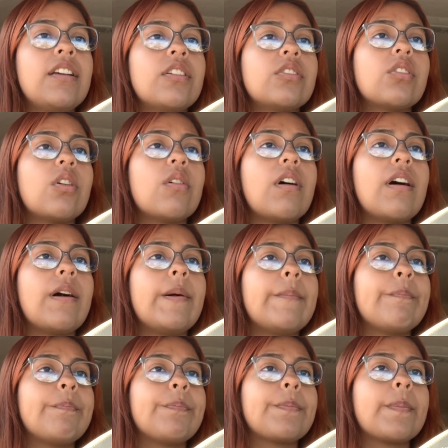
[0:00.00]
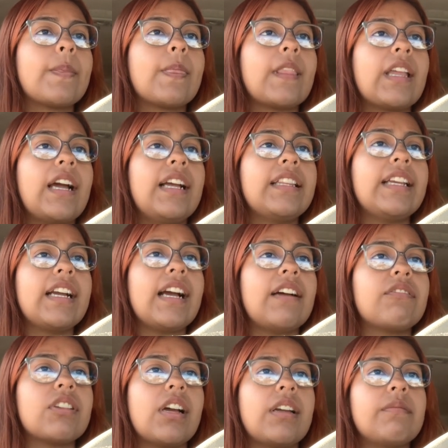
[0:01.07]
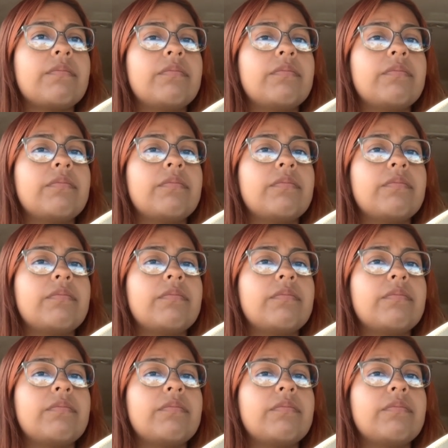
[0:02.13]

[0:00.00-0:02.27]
So I think I have time.